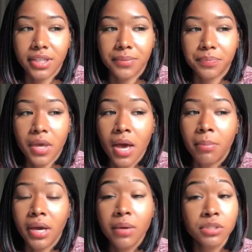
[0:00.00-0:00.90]
Yeah,
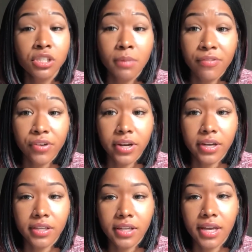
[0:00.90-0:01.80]
but he was still my friend
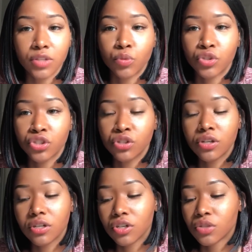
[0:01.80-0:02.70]
nonetheless. We still
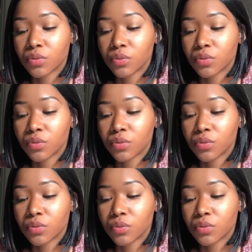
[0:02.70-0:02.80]
close.